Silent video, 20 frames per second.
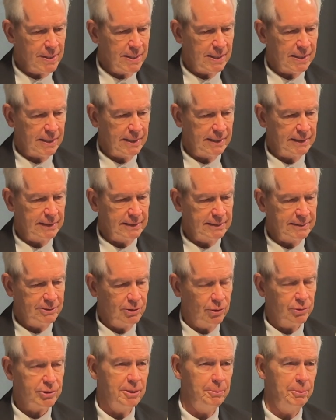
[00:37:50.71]

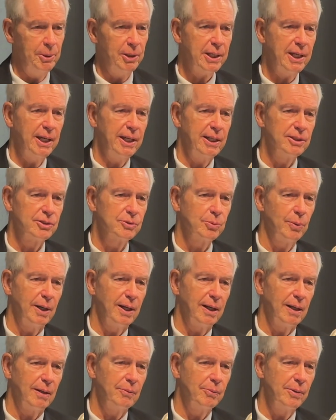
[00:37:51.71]
don't communicate as
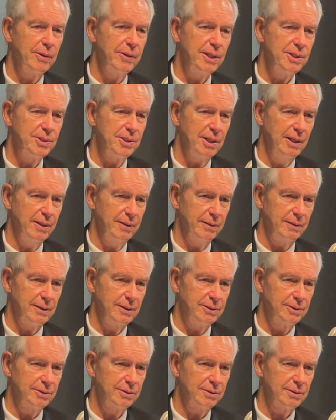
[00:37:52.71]
well with each other
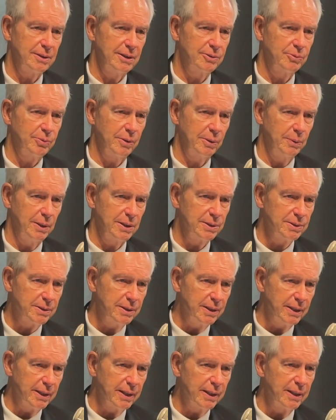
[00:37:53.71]
as we once
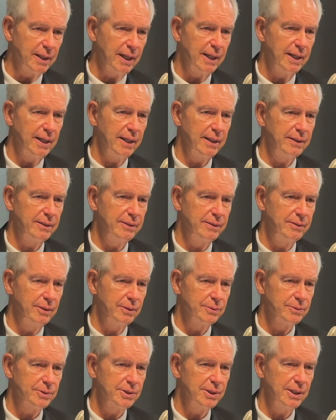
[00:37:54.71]
did. I
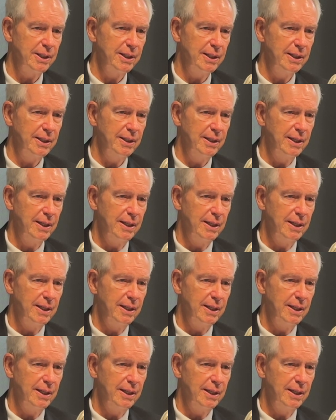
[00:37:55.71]
don't see,